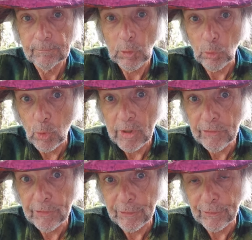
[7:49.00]

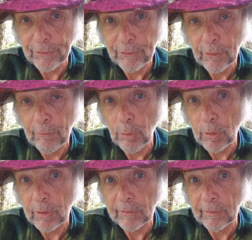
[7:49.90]
Wishes
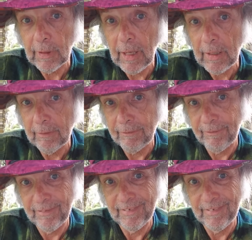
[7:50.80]
for his life.